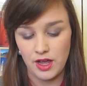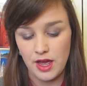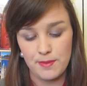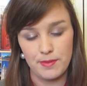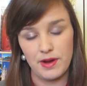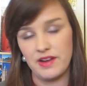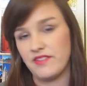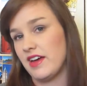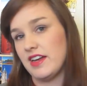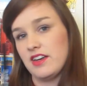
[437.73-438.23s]

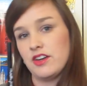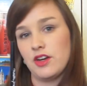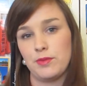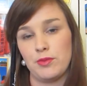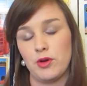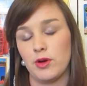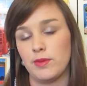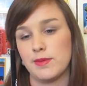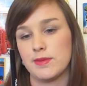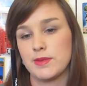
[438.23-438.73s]
but I've had no
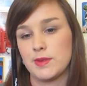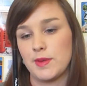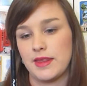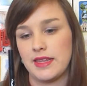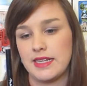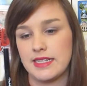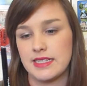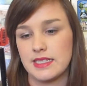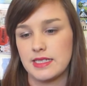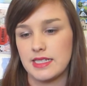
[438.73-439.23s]
problems with
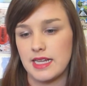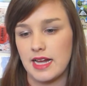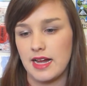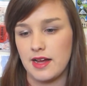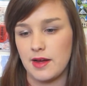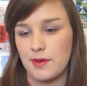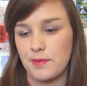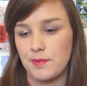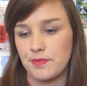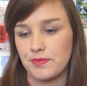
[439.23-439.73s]
this,
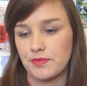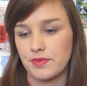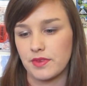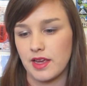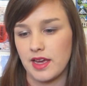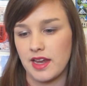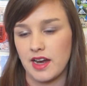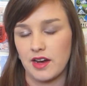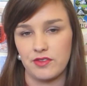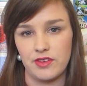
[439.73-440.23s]
and
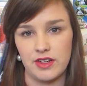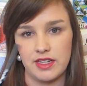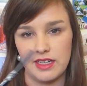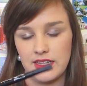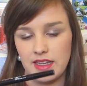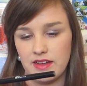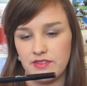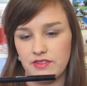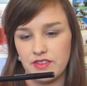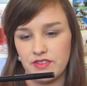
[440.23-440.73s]
I really
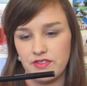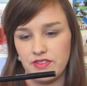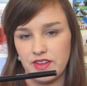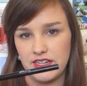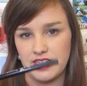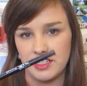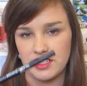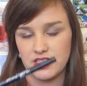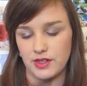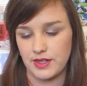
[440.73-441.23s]
love the
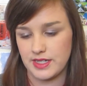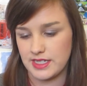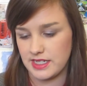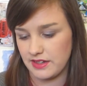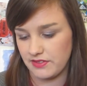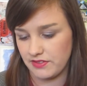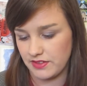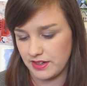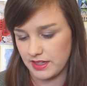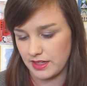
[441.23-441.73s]
finish, so I
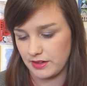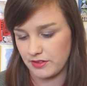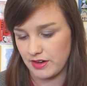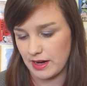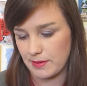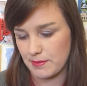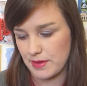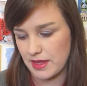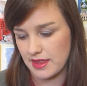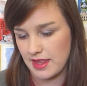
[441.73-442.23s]
definitely
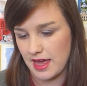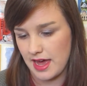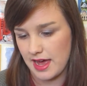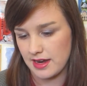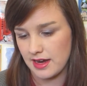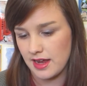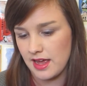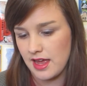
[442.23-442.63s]
recommend that.